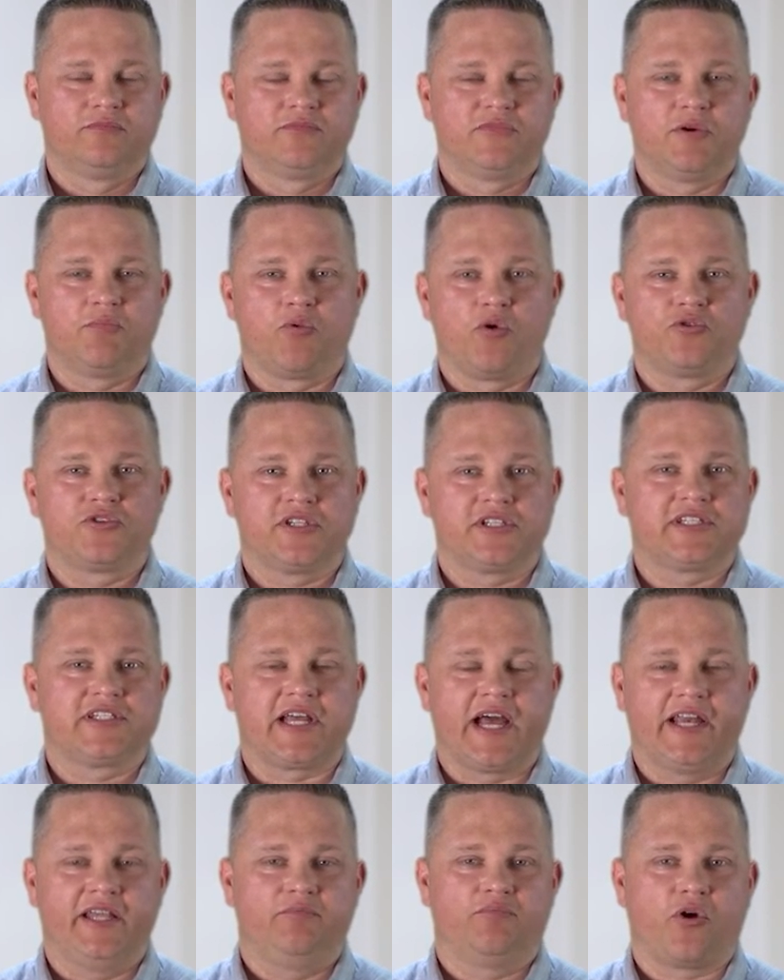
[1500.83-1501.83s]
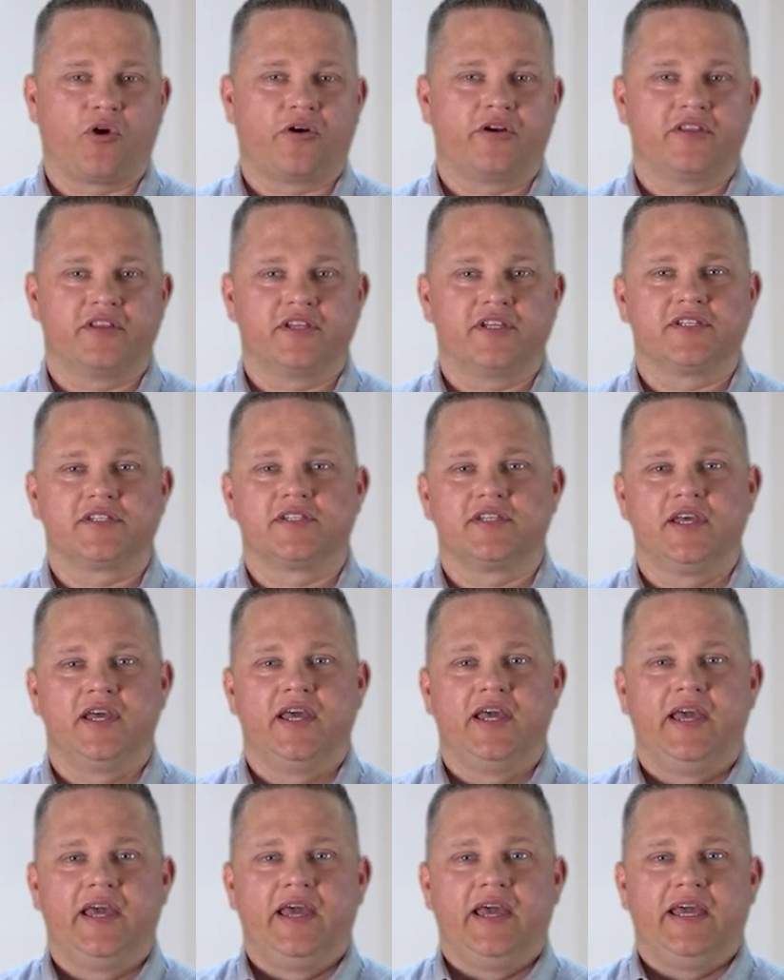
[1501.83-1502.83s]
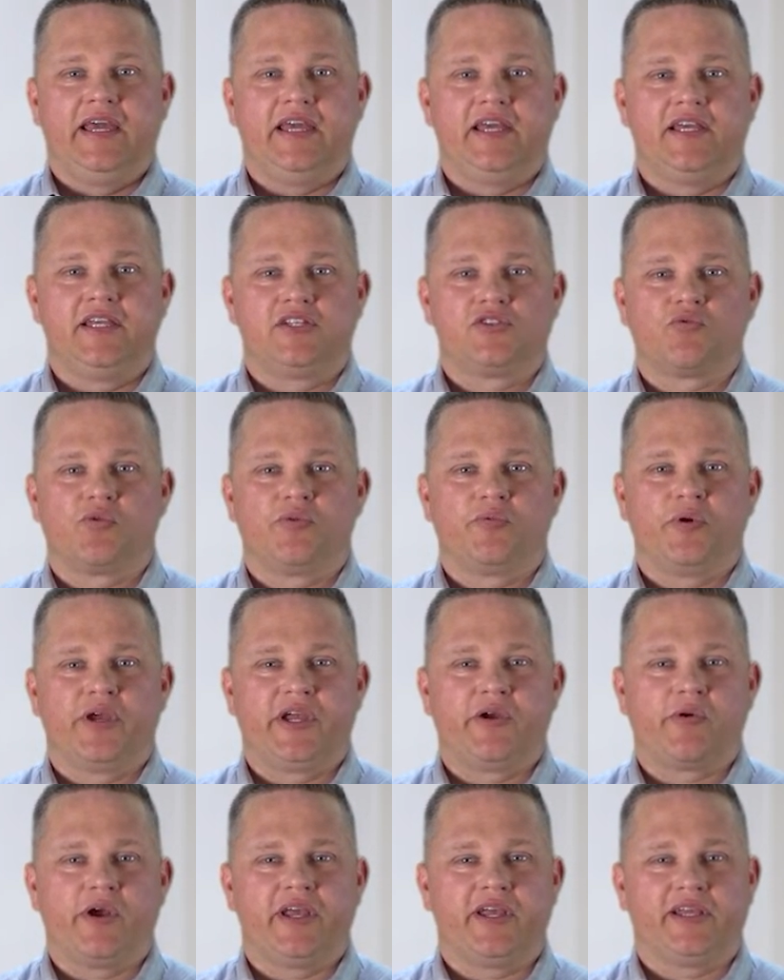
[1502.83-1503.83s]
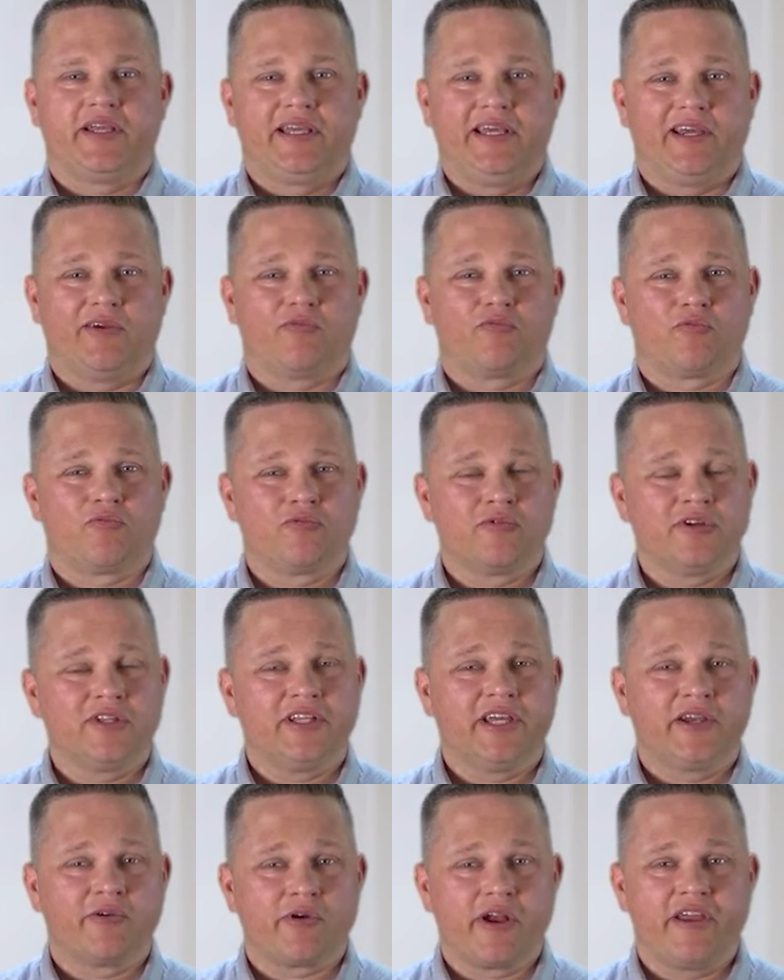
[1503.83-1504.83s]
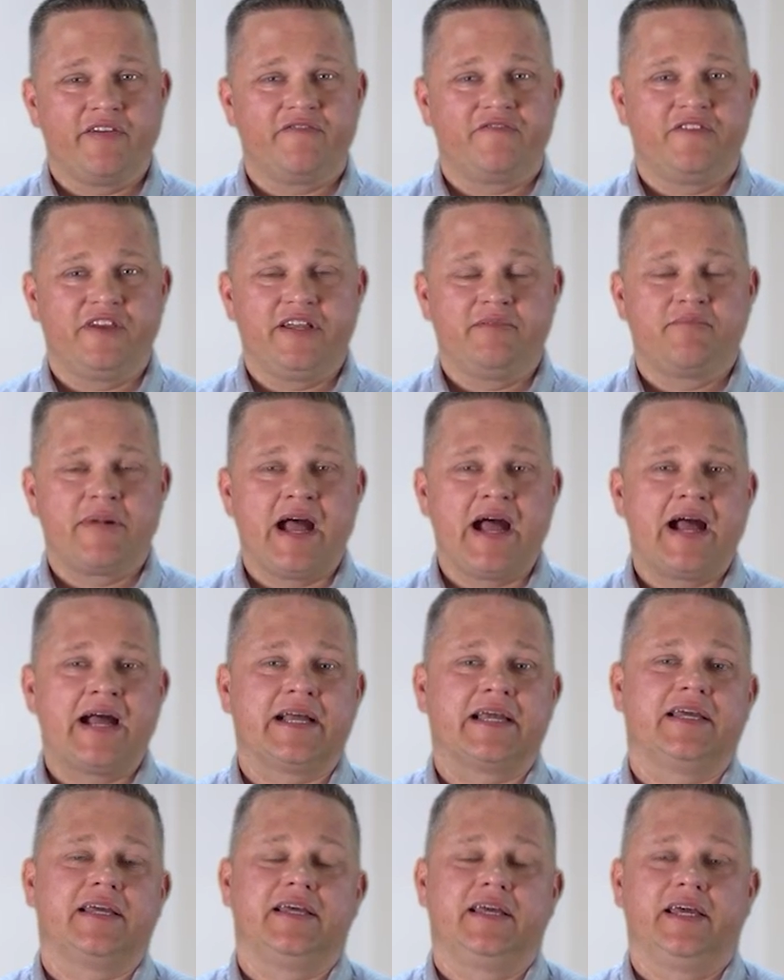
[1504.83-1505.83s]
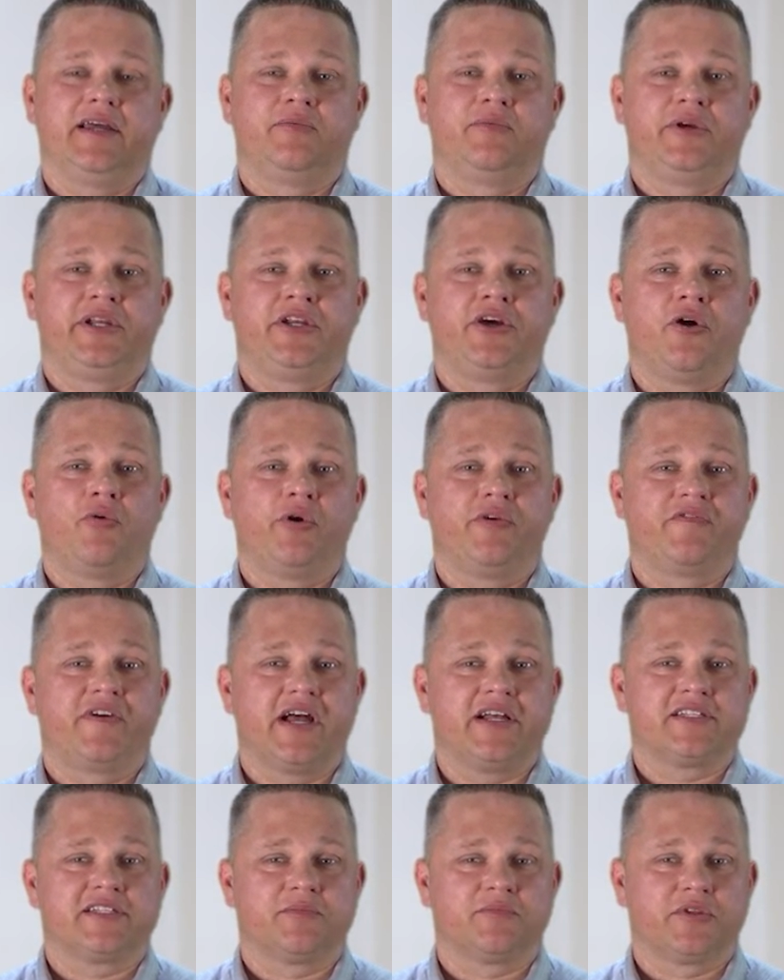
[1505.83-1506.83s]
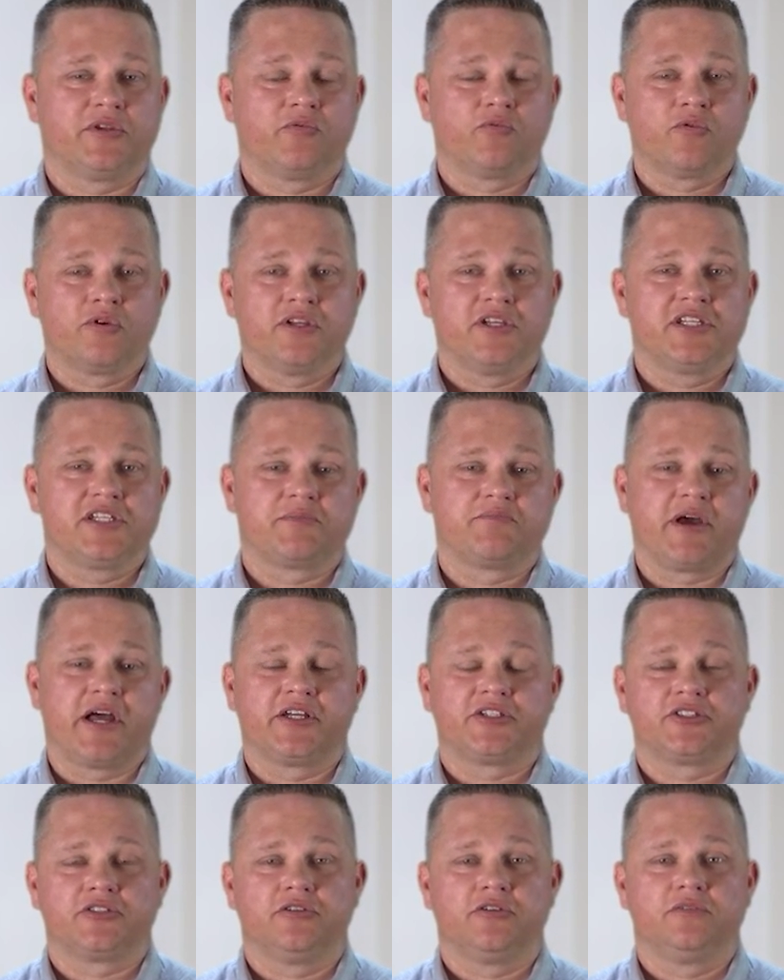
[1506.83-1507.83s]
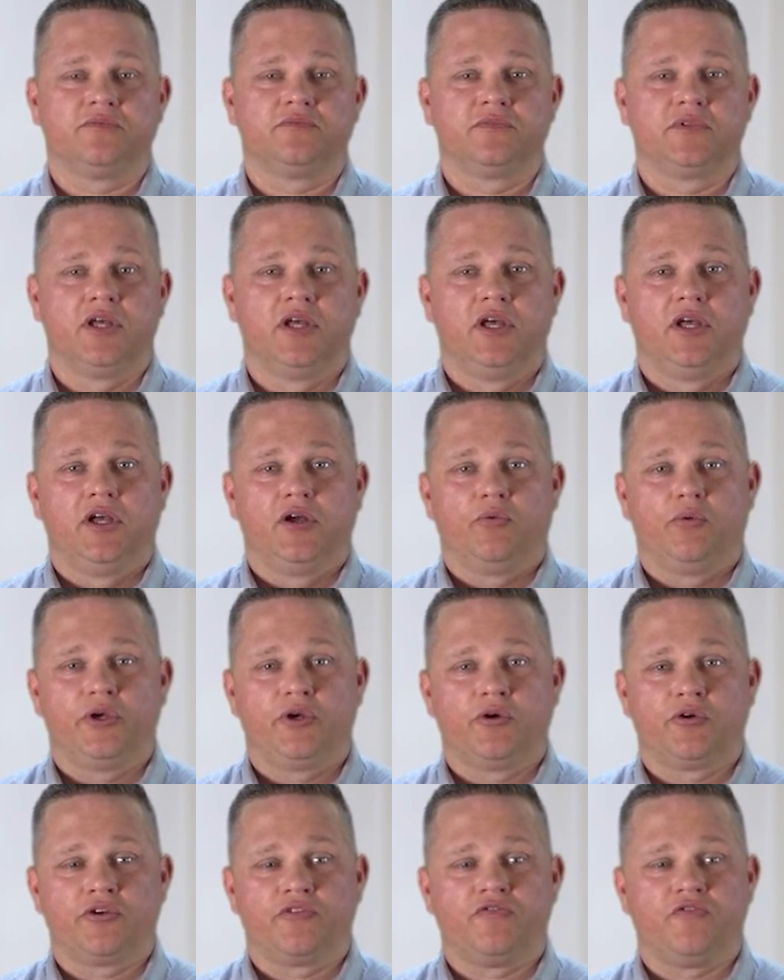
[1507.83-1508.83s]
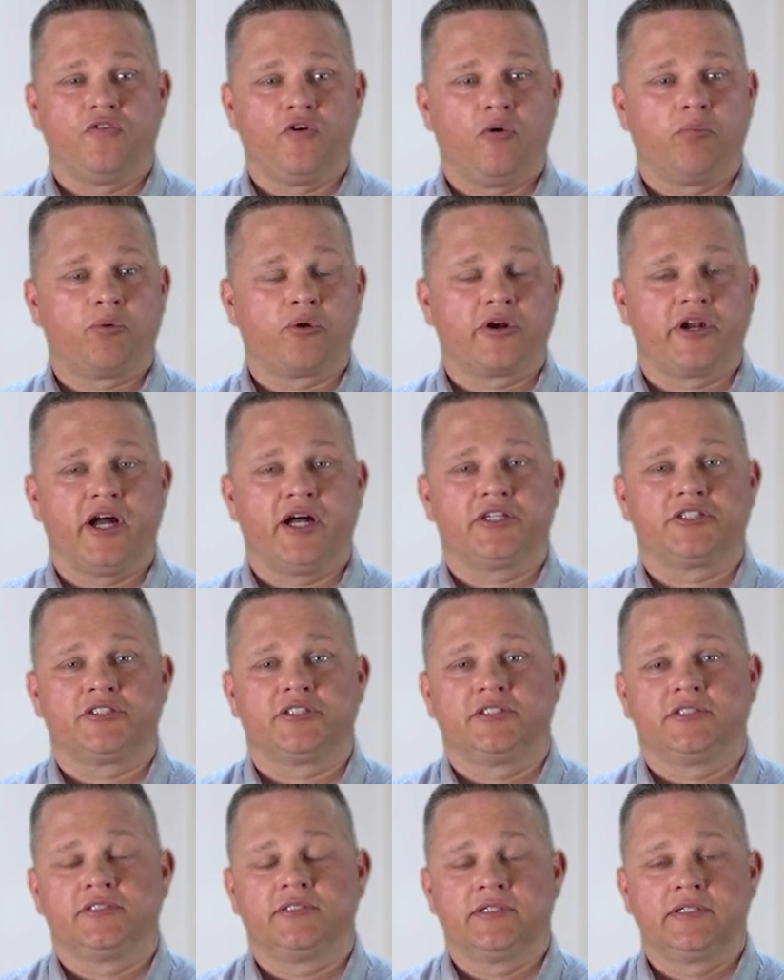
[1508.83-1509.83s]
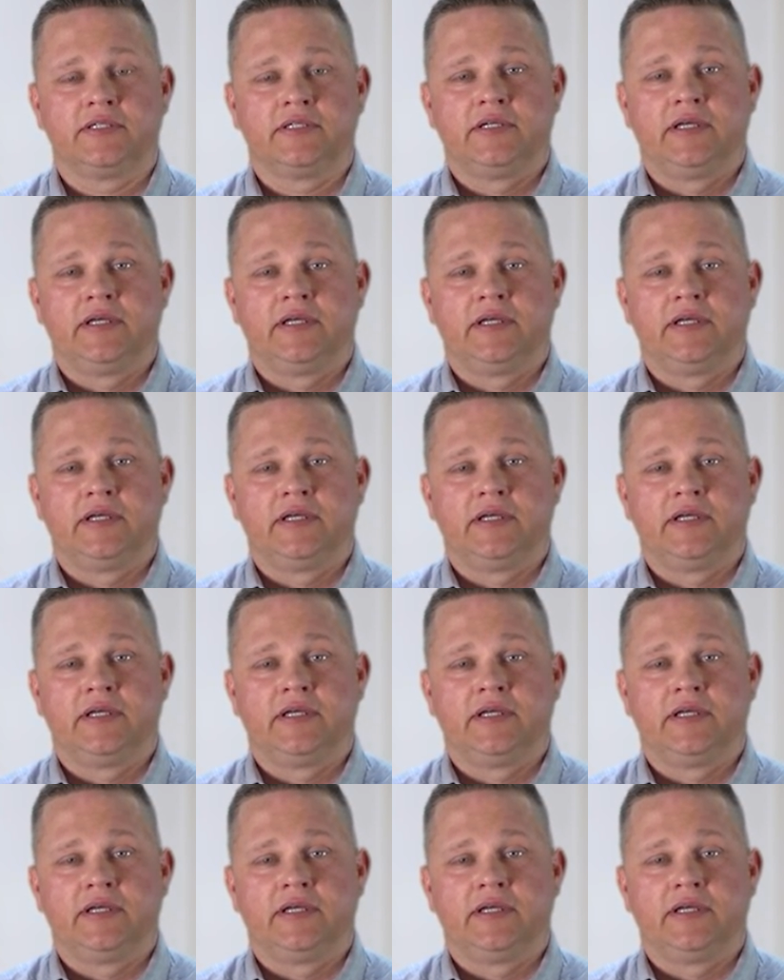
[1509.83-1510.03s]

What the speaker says: the most exciting part of this, is when we get really great feedback and we know we've got something really special, we go into full production.